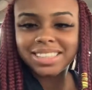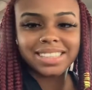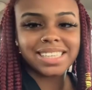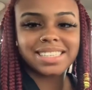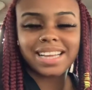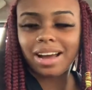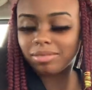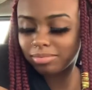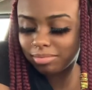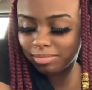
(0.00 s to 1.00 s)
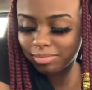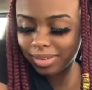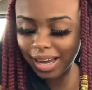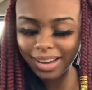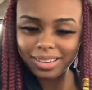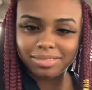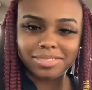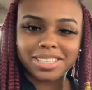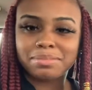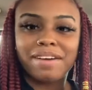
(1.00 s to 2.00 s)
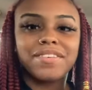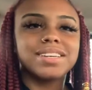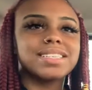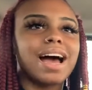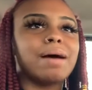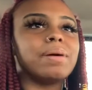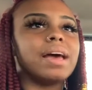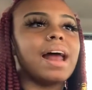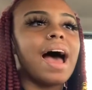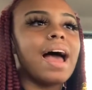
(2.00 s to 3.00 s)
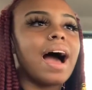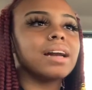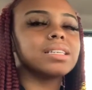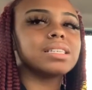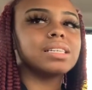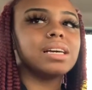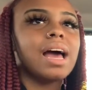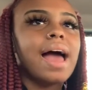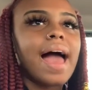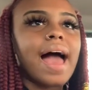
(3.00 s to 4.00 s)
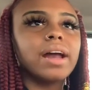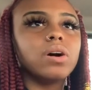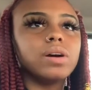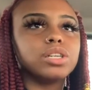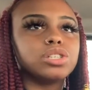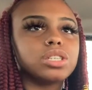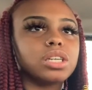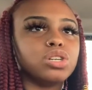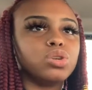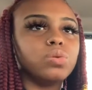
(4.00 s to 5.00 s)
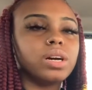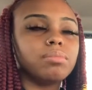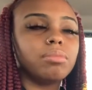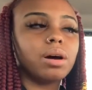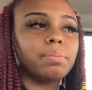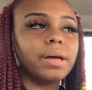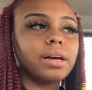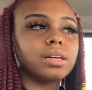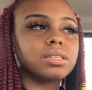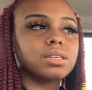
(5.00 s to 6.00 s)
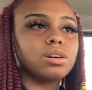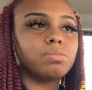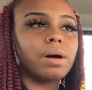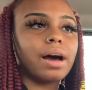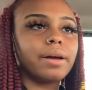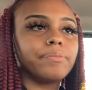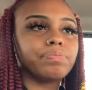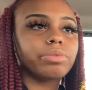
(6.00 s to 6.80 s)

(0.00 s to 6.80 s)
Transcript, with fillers: just now like this is my first time and i honestly had no interest in doing a mukbang until my